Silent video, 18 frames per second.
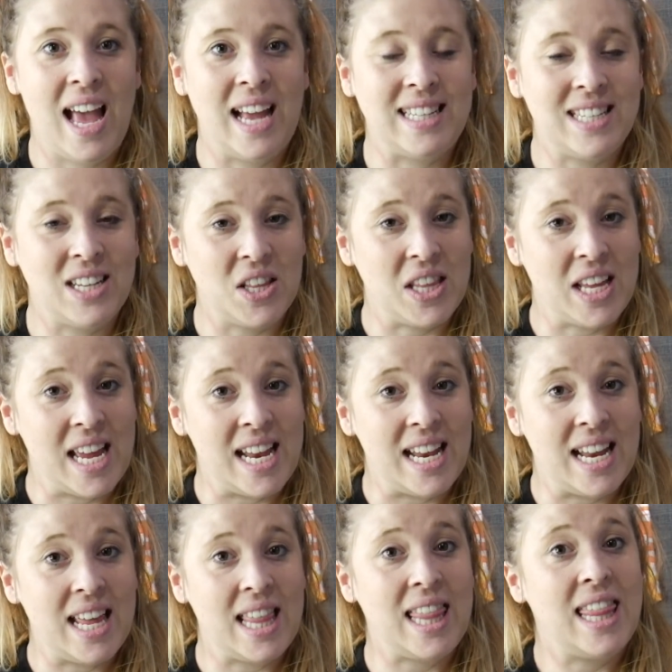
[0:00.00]
Till
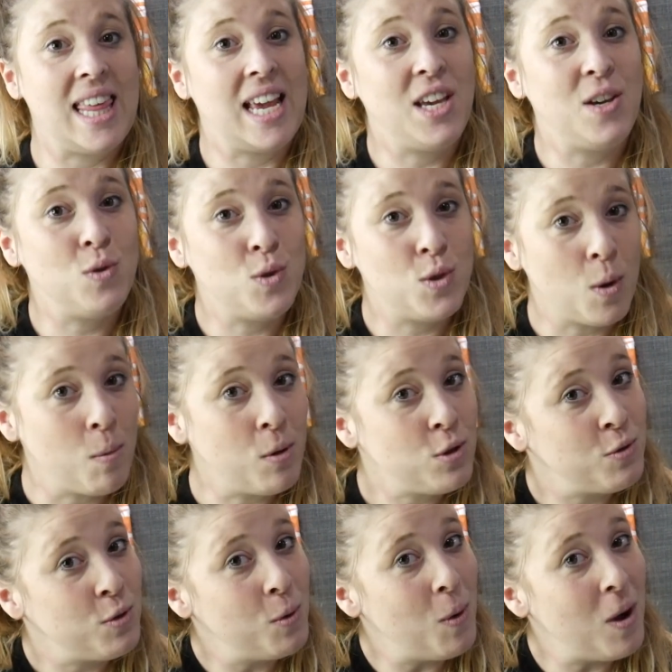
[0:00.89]
then, thank you so
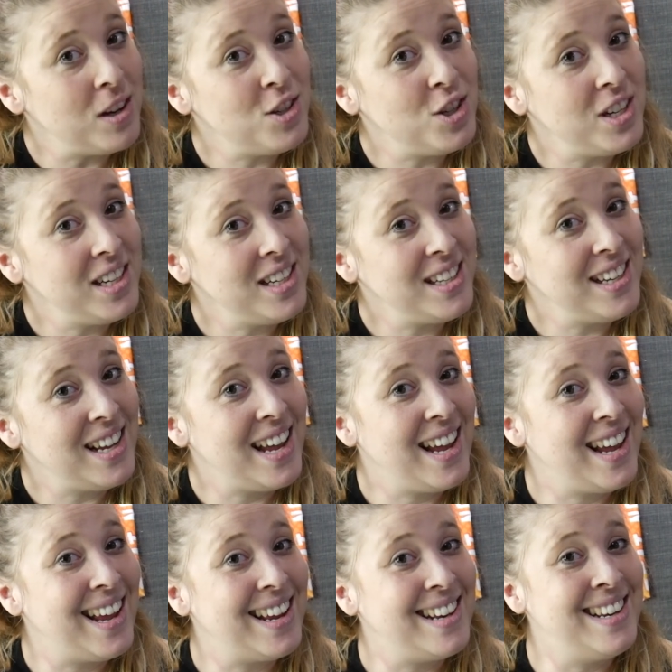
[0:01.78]
much for watching,
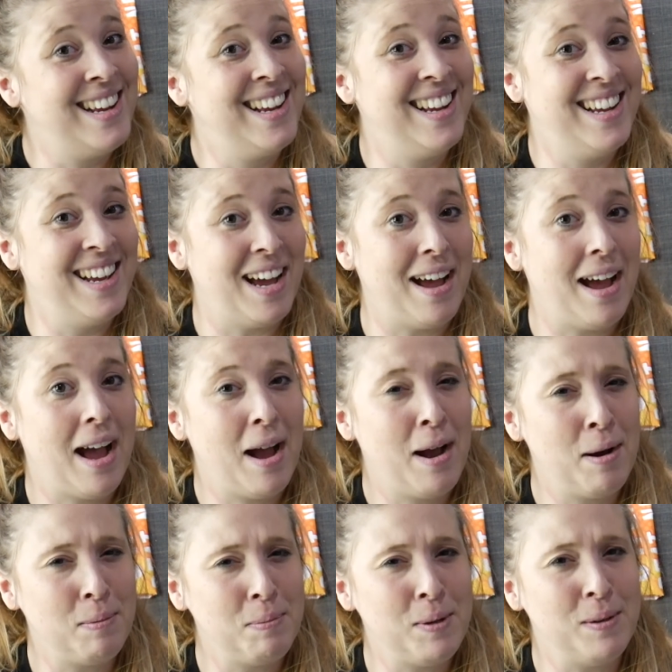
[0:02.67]
and I
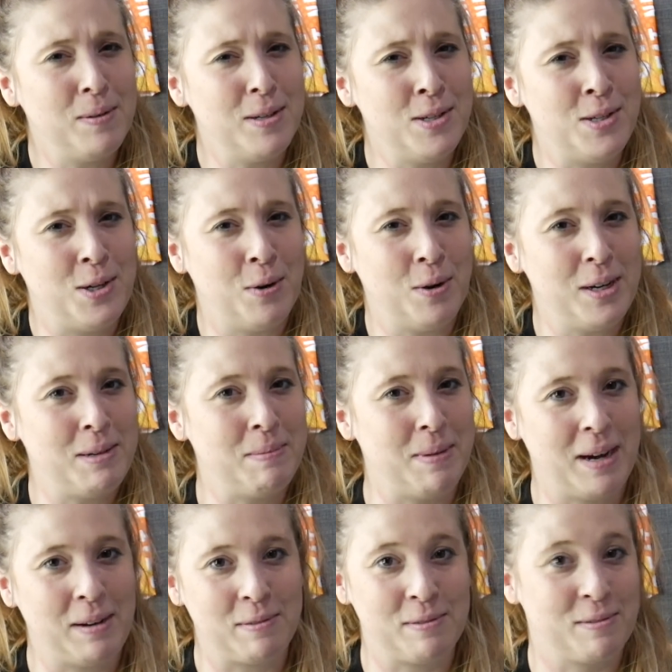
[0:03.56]
hope you enjoyed
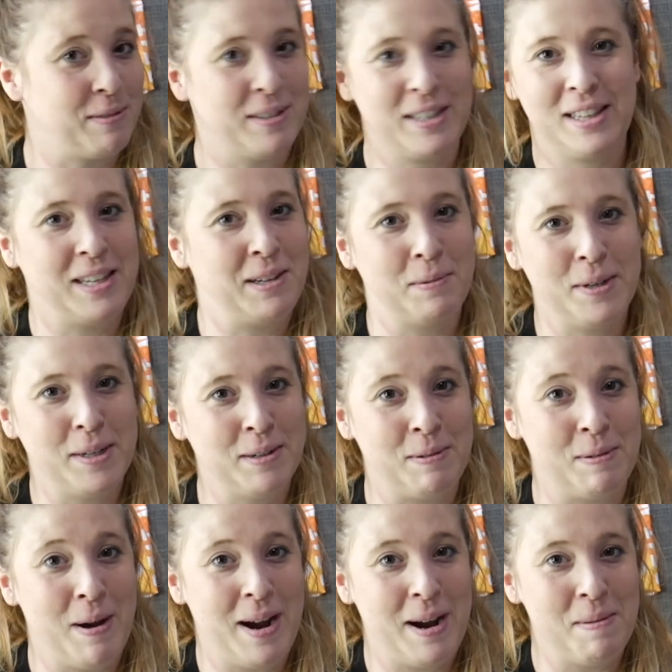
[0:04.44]
my really weird
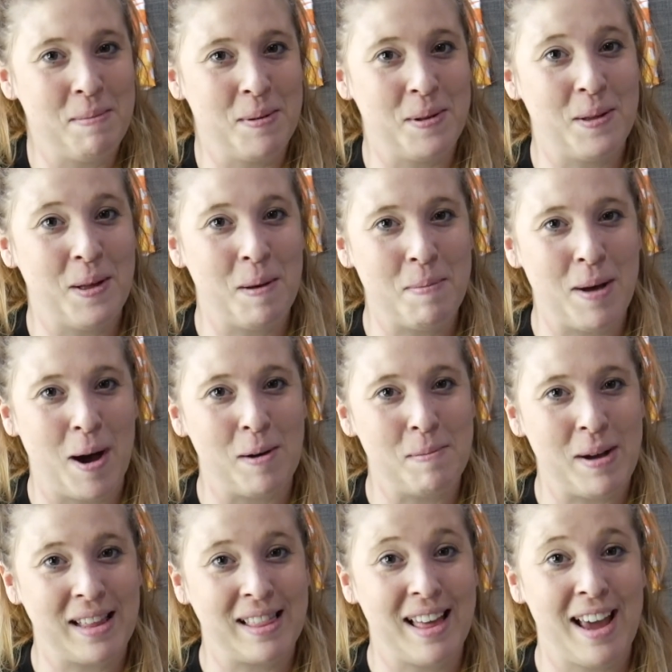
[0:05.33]
ramble
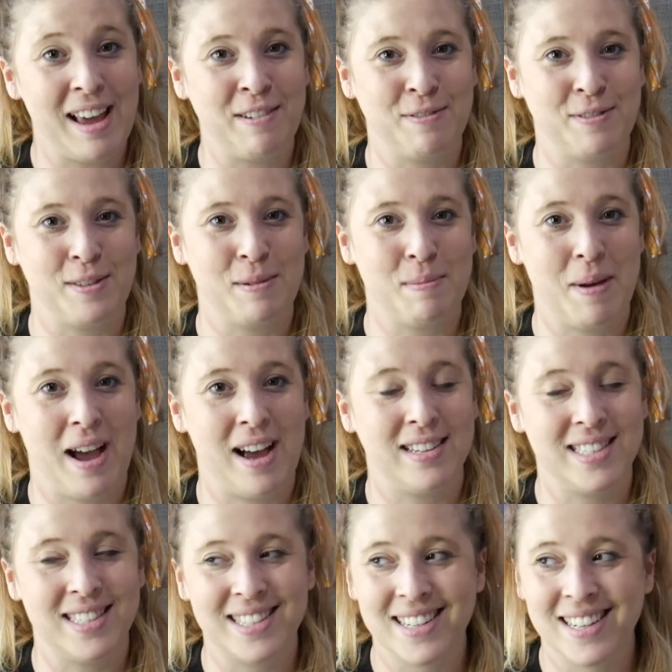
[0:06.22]
about my life for the
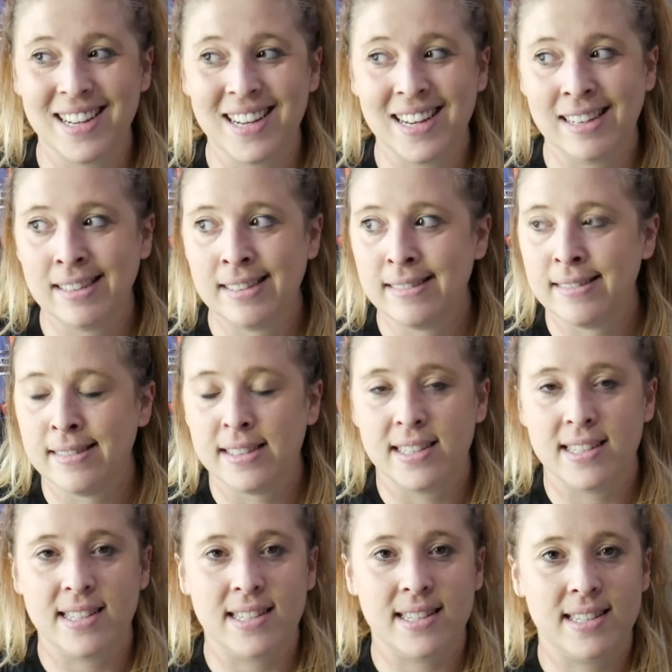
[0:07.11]
past
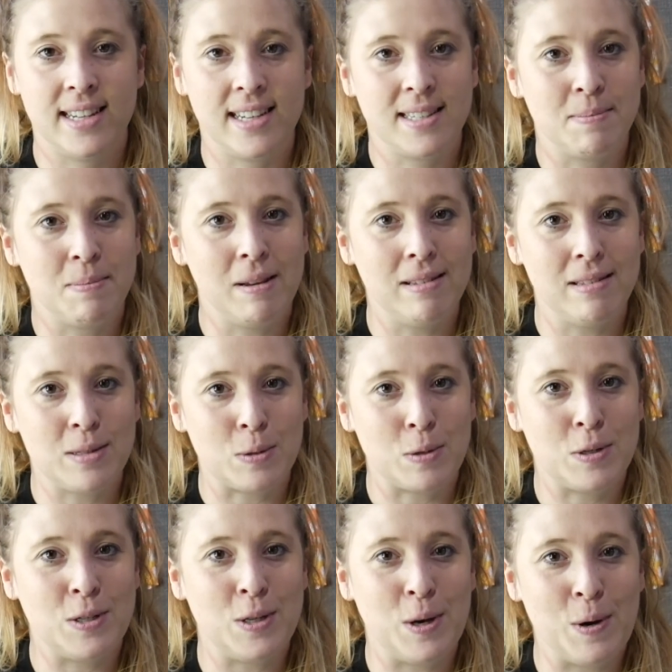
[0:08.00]
6 months
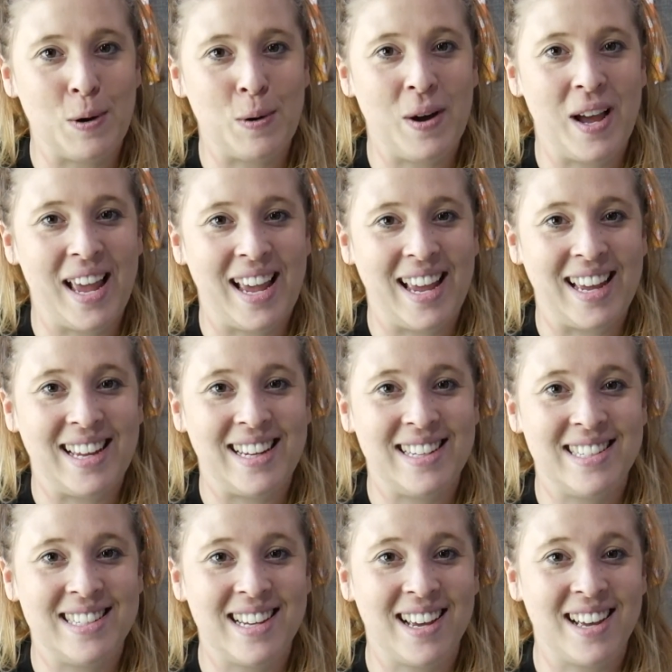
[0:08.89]
or so,
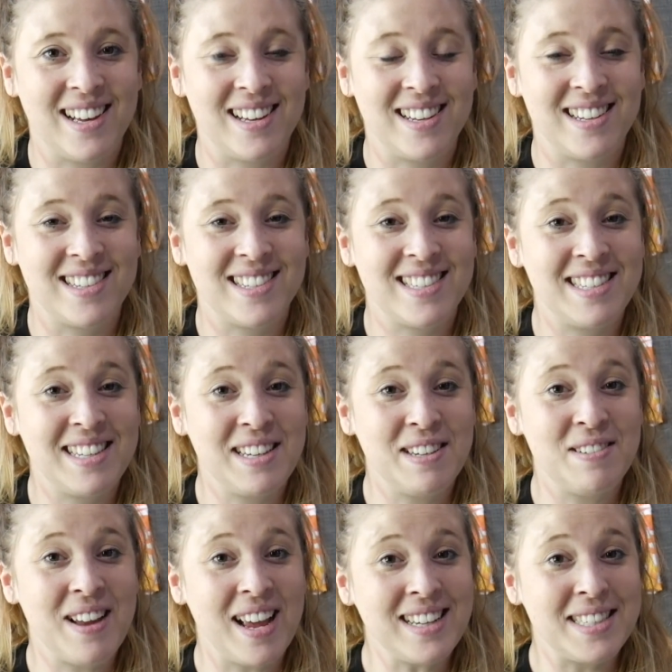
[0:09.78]
and I'll see
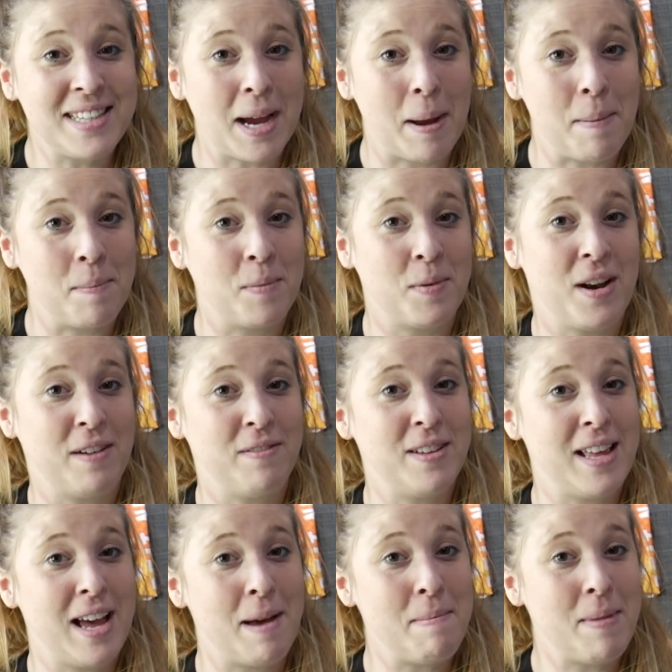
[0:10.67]
you next time,
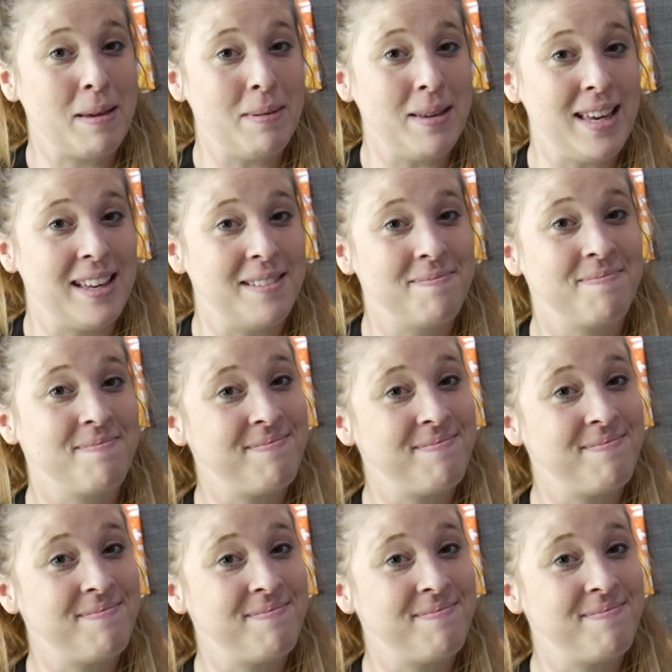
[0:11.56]
whenever that may be.